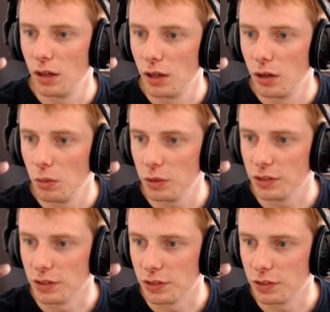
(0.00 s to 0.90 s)
What's
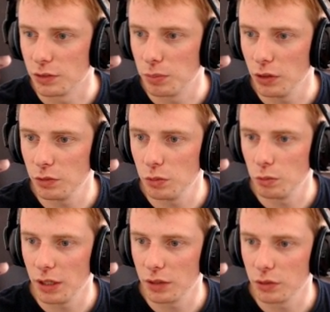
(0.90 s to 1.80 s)
this? Is it possible
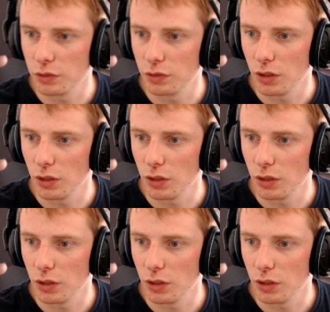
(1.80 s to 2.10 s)
particles?